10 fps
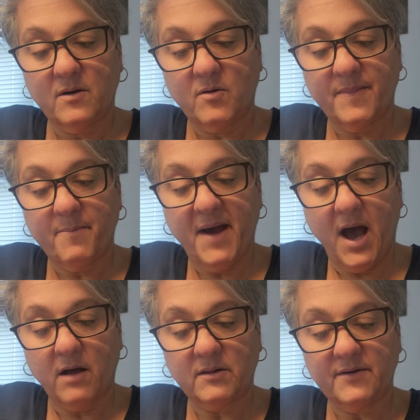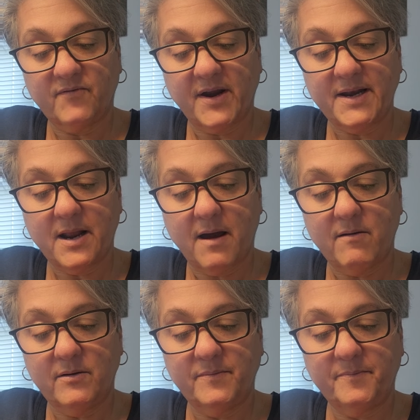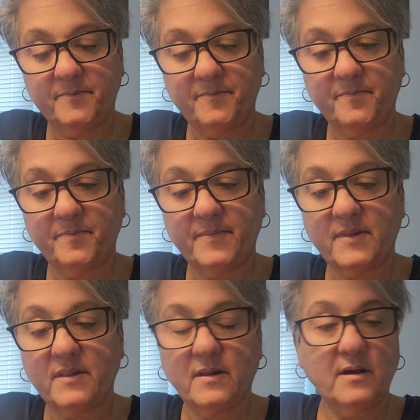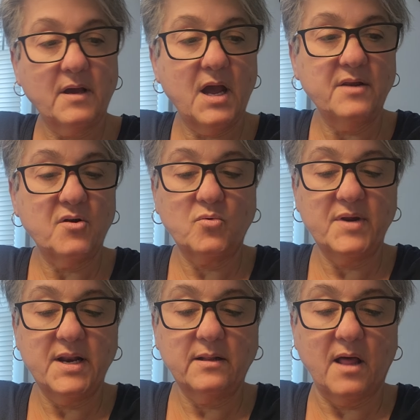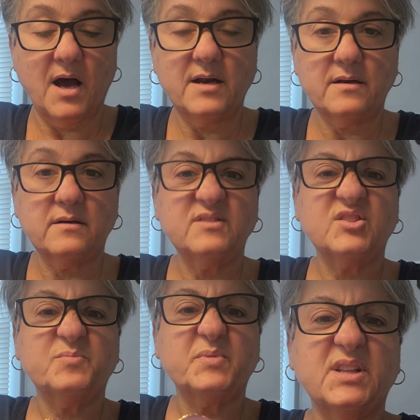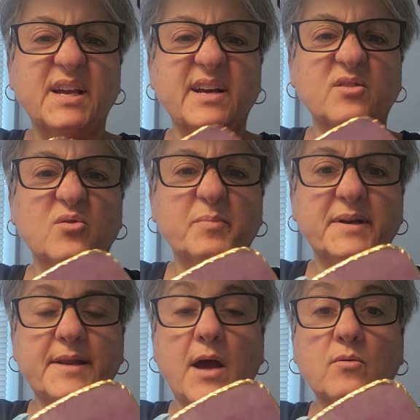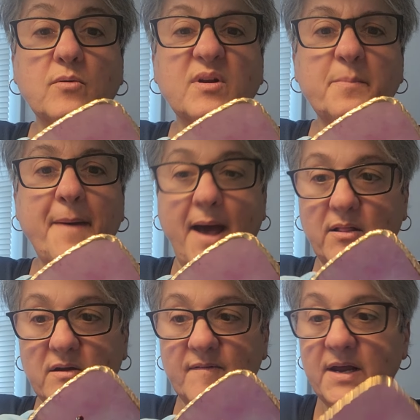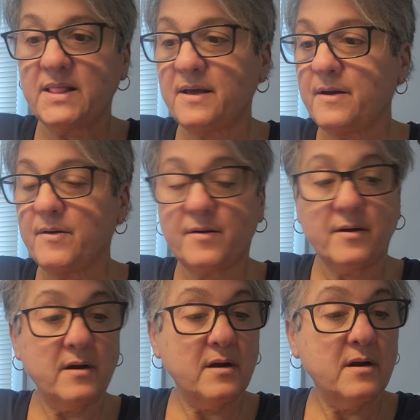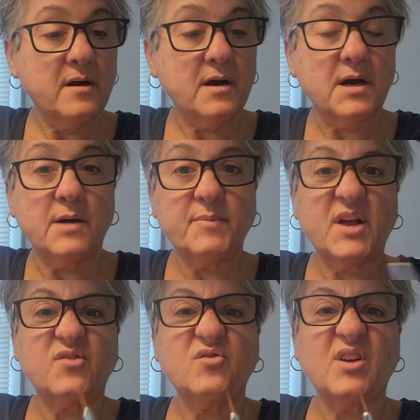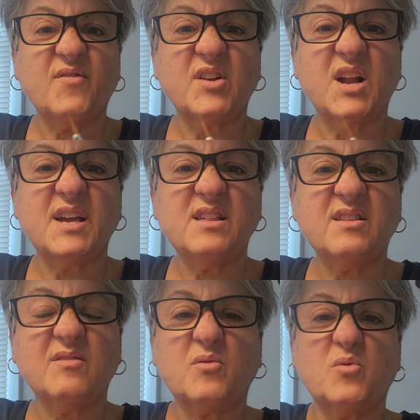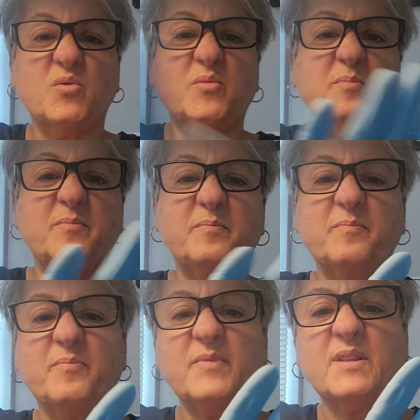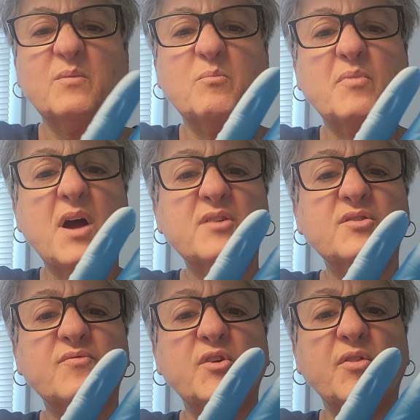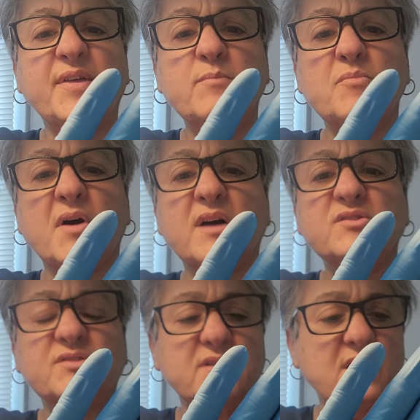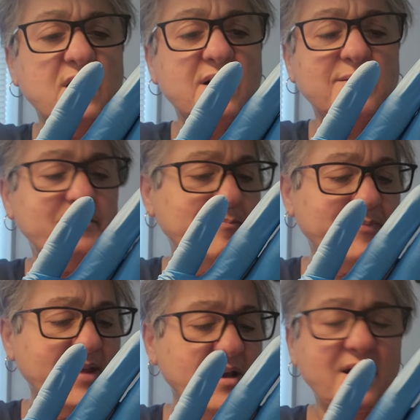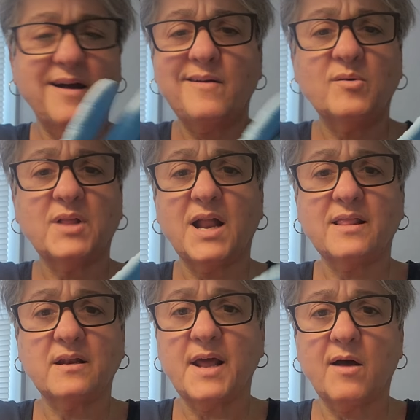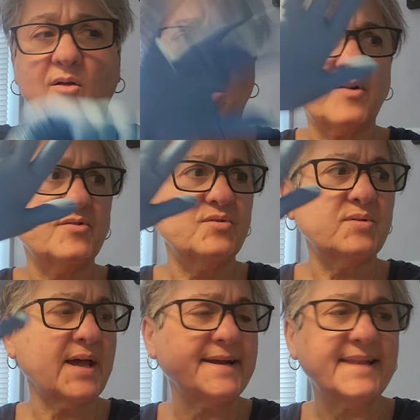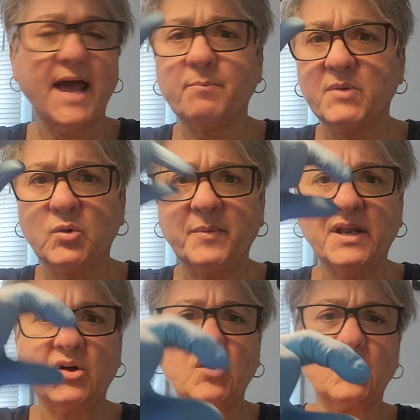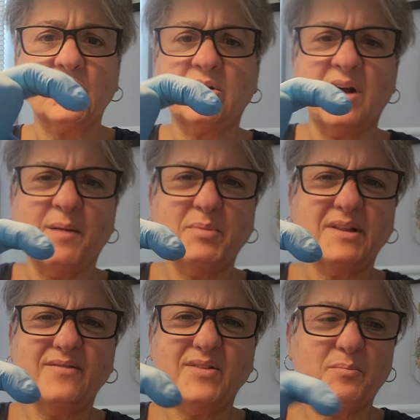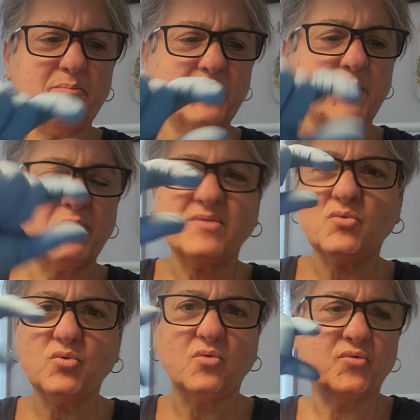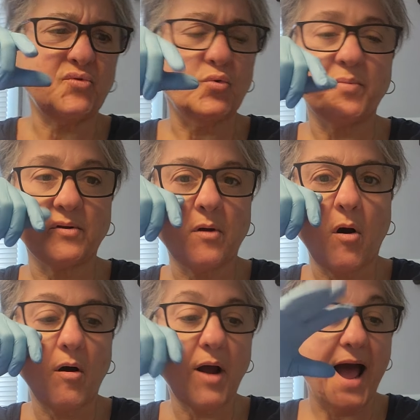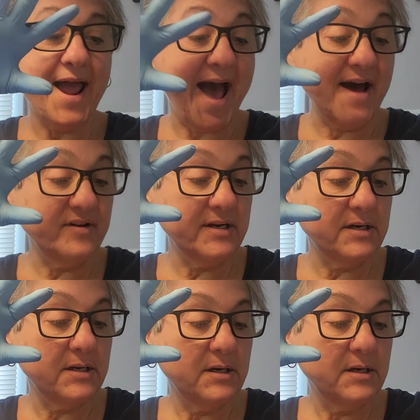the palette right now. And you don't need a lot. I just like a little bit down on the palette right there. Get yourself a nice little brush, real thin brush. I know a lot of the nail artists use like a 10mm. I believe the bristles are super long. I haven't